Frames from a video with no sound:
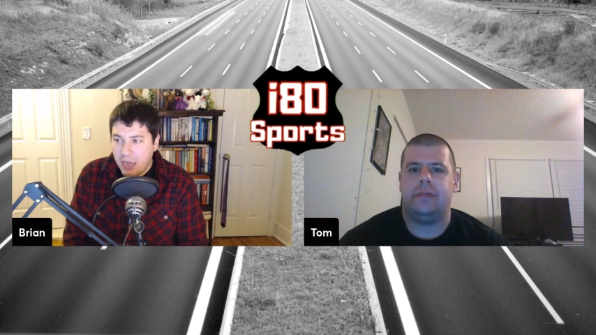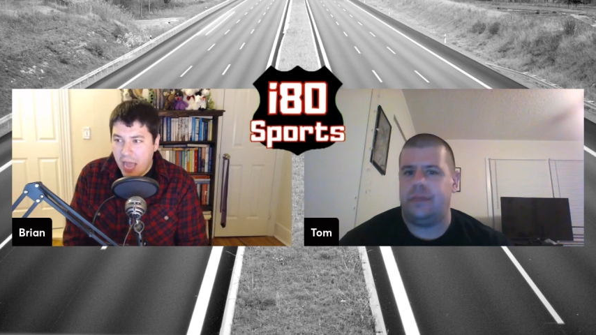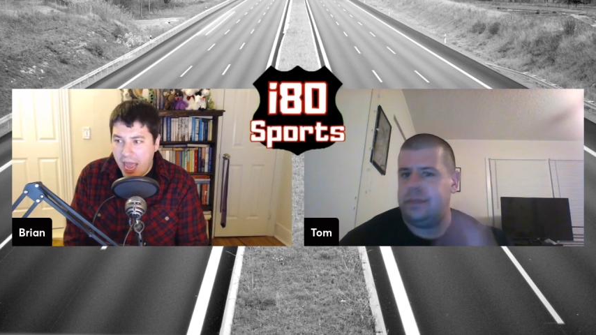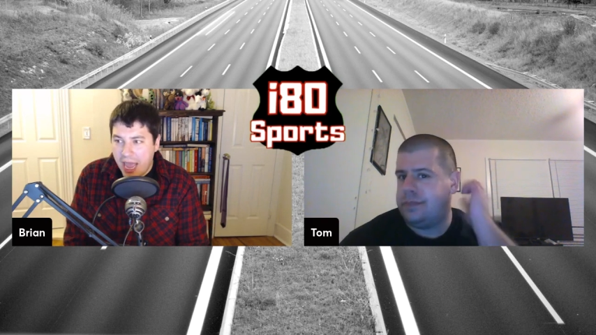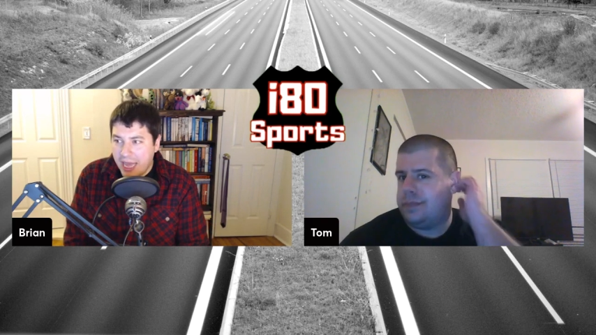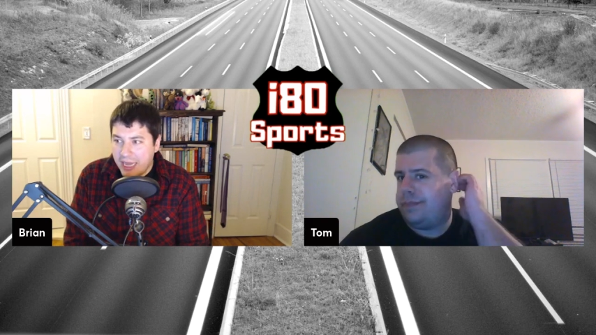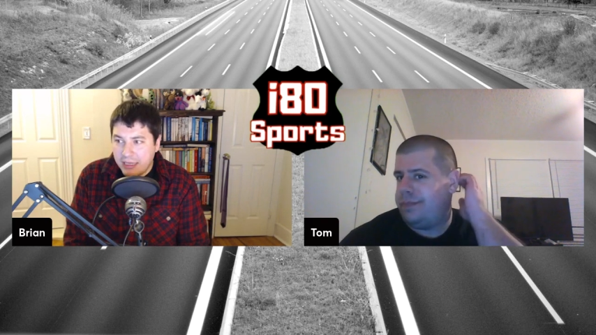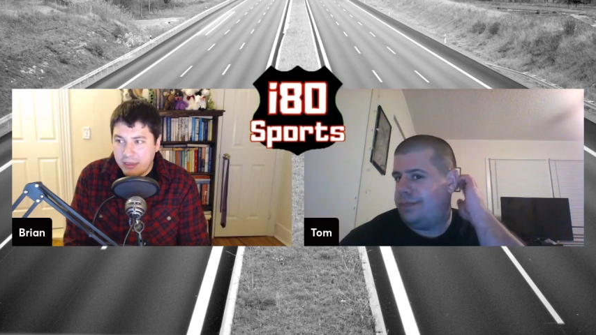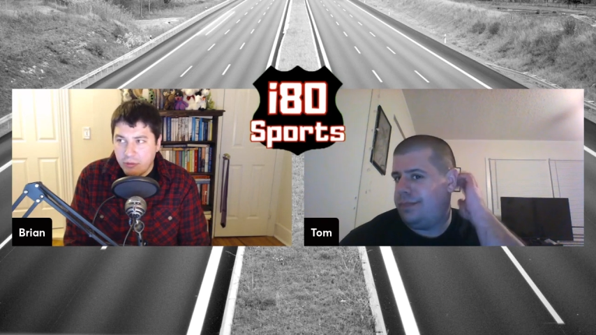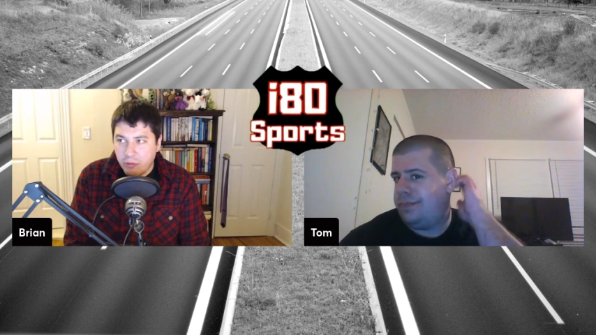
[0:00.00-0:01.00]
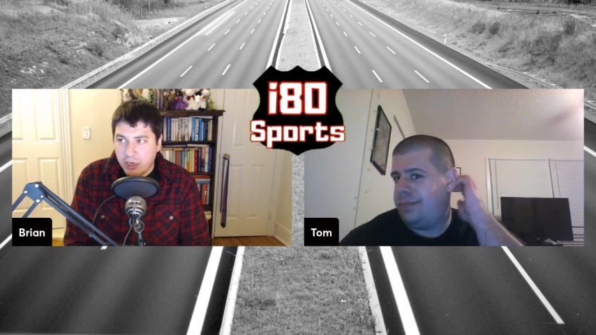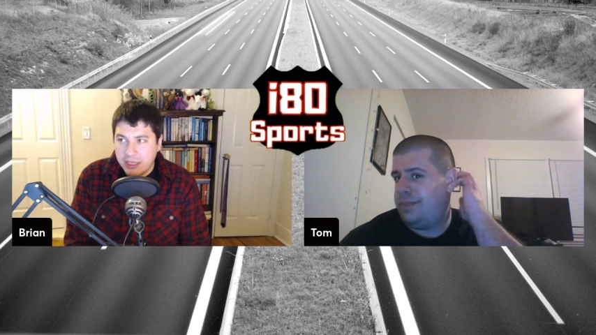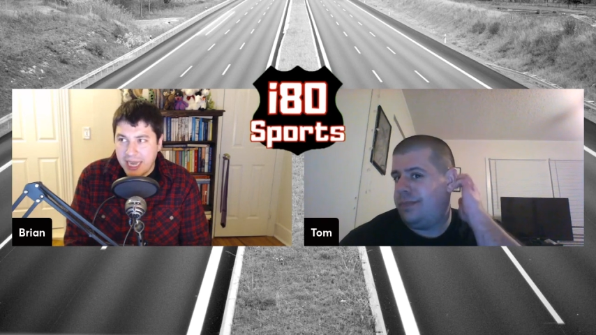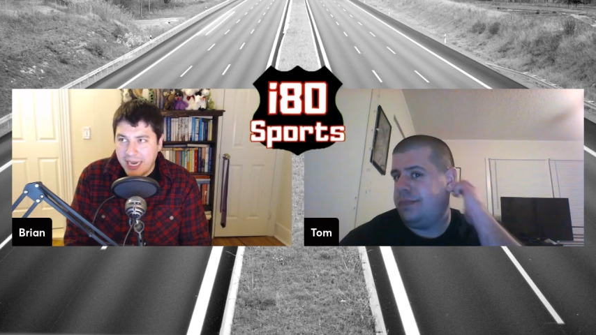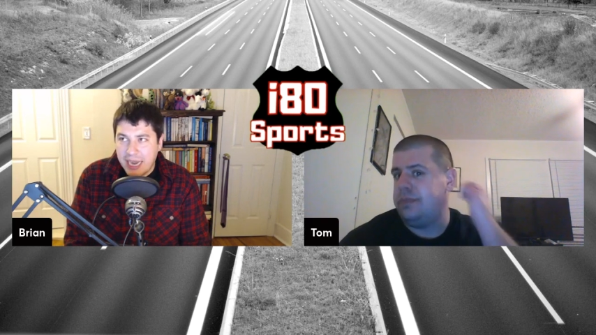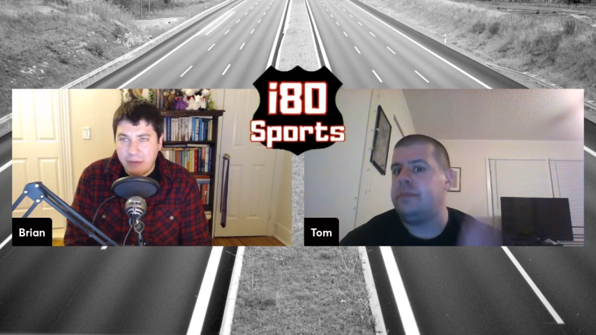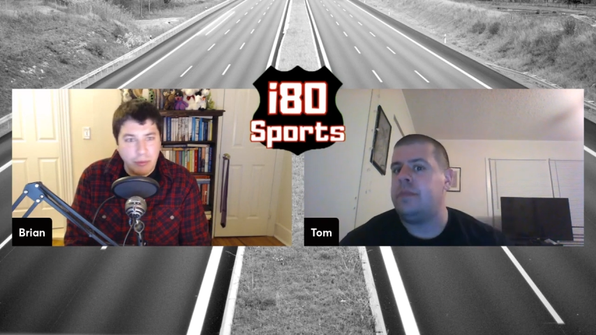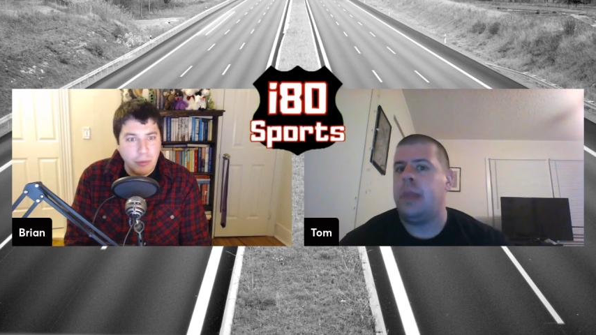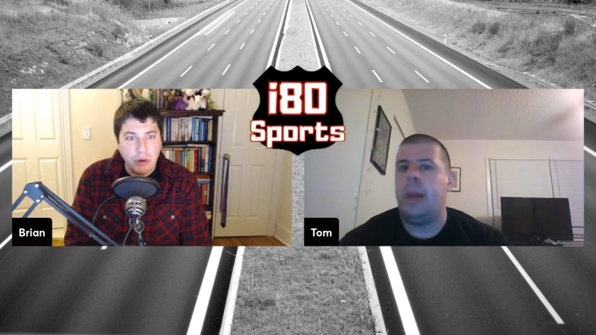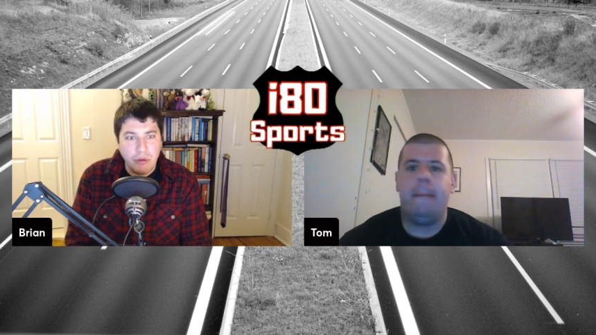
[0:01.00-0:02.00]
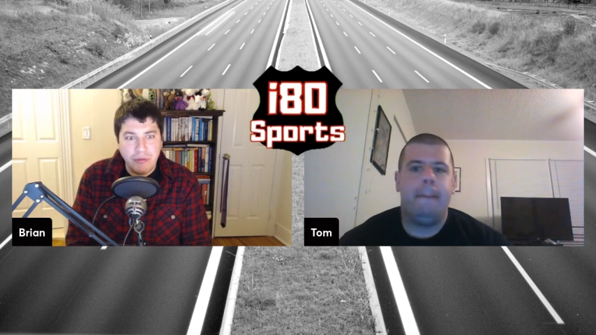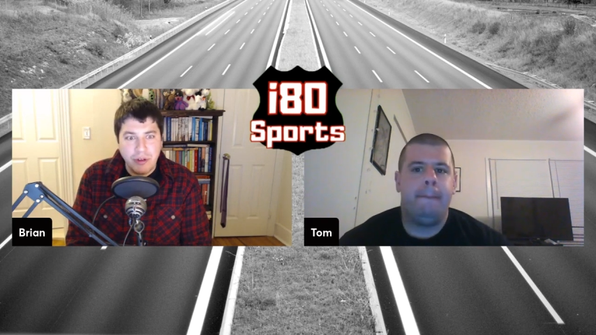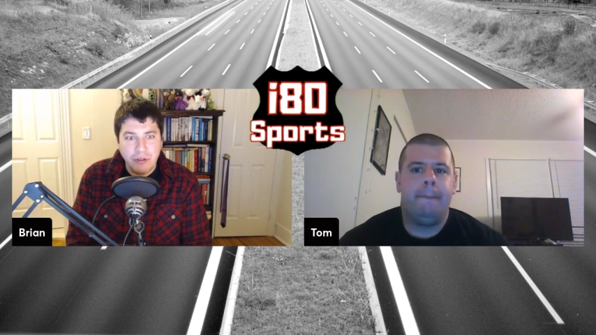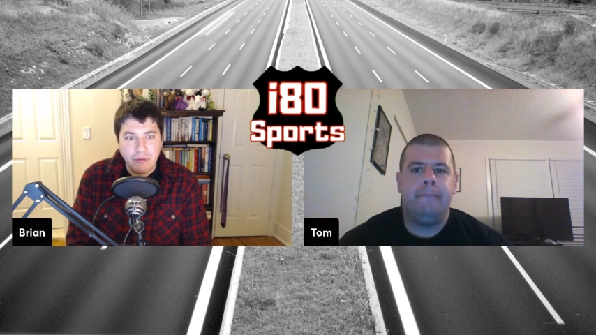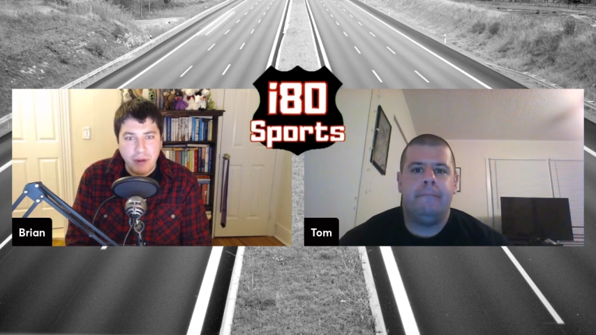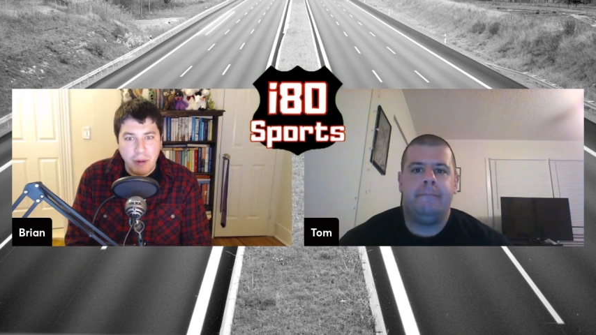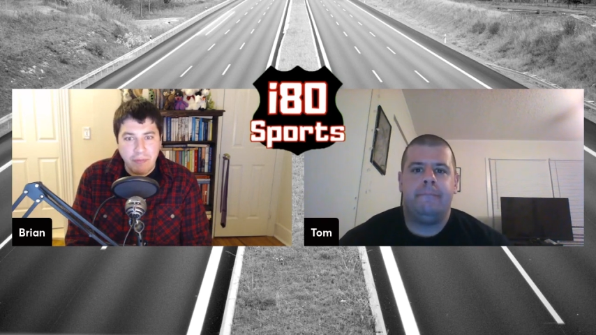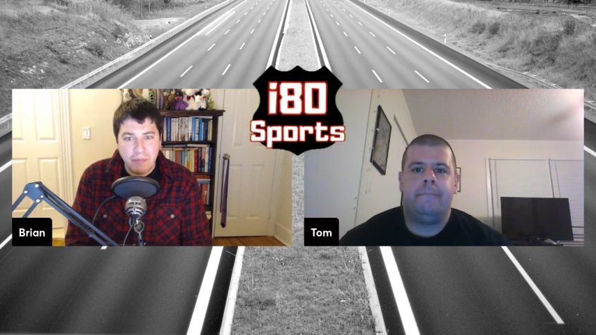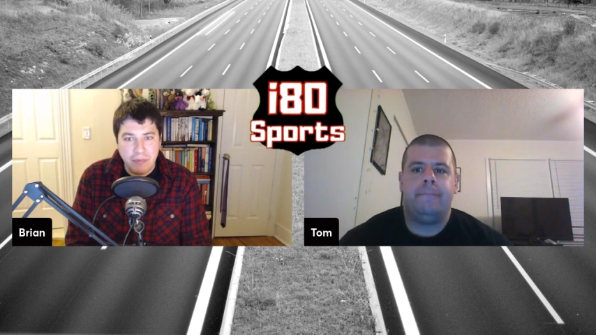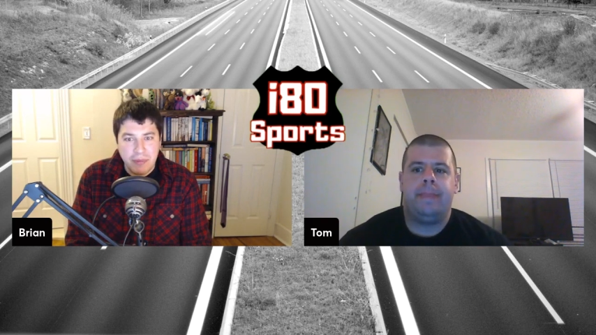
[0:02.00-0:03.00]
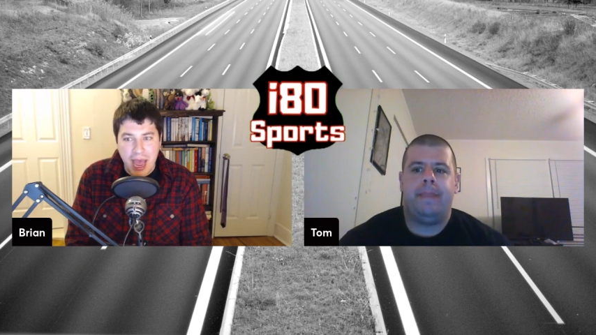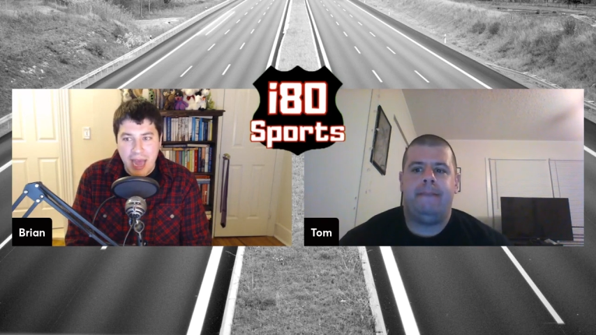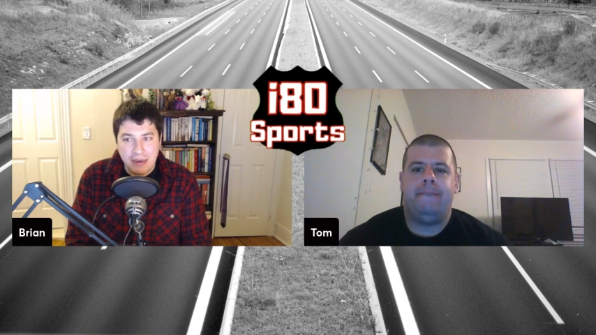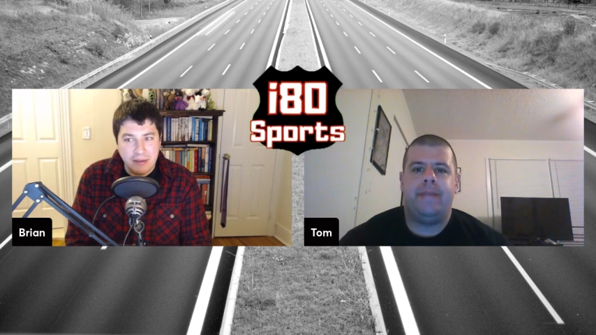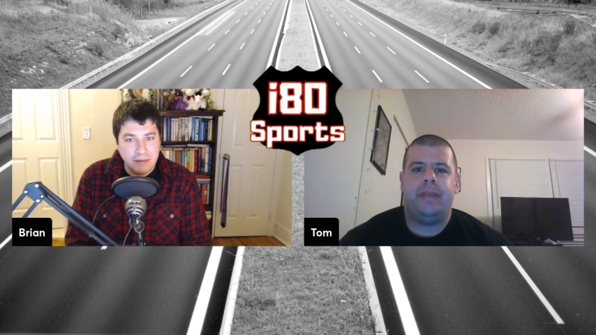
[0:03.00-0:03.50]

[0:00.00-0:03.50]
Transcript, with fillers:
Speaker 1: And we're a decade removed from that